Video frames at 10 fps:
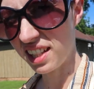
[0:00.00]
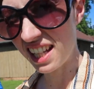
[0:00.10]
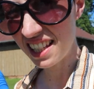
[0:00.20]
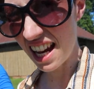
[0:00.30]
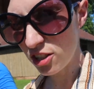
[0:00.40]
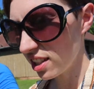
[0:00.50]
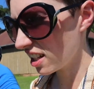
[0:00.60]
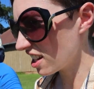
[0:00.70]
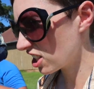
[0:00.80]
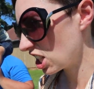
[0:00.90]
the kids
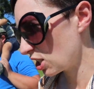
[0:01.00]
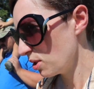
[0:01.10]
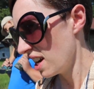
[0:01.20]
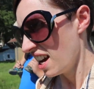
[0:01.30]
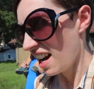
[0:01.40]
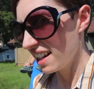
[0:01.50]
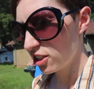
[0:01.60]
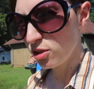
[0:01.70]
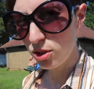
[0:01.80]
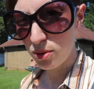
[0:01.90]
actually got to do a
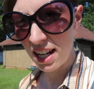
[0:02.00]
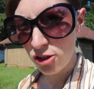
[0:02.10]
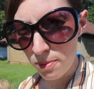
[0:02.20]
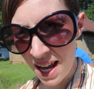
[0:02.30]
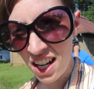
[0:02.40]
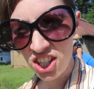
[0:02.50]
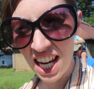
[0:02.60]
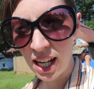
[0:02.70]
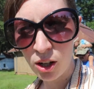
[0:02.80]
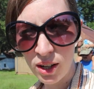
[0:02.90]
junior ranger badge
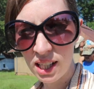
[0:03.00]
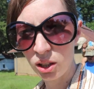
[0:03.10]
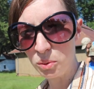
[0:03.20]
here in